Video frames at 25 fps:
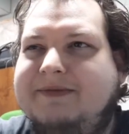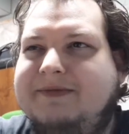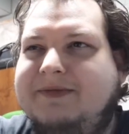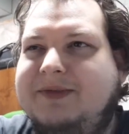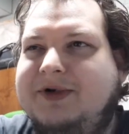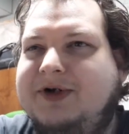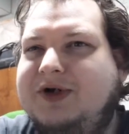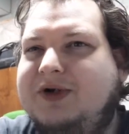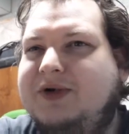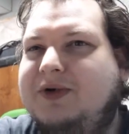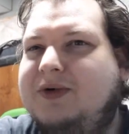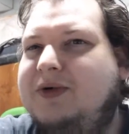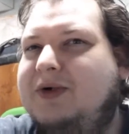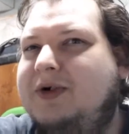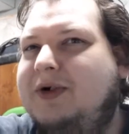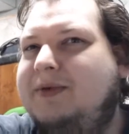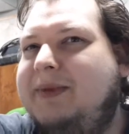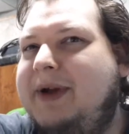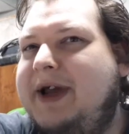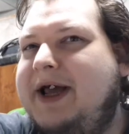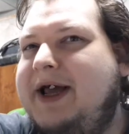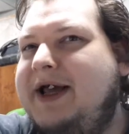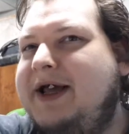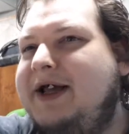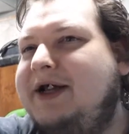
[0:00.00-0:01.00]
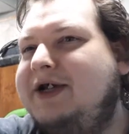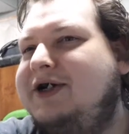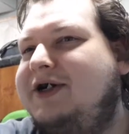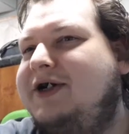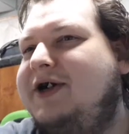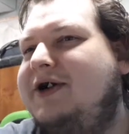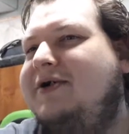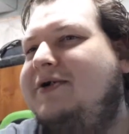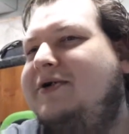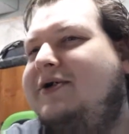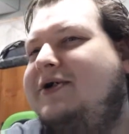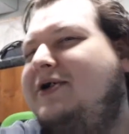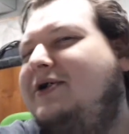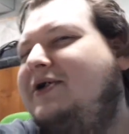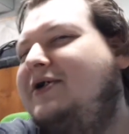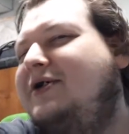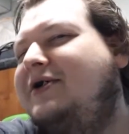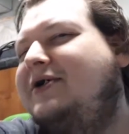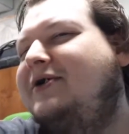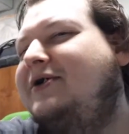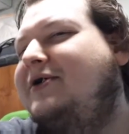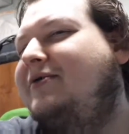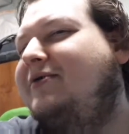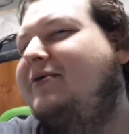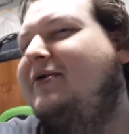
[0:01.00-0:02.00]
store page, go to
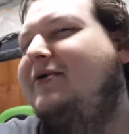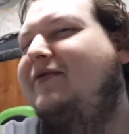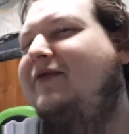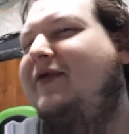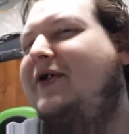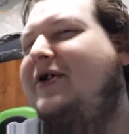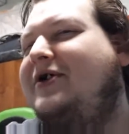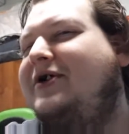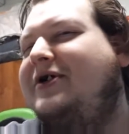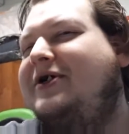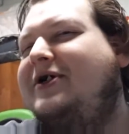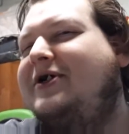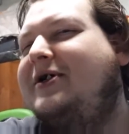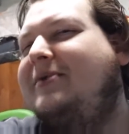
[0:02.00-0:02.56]
the reverse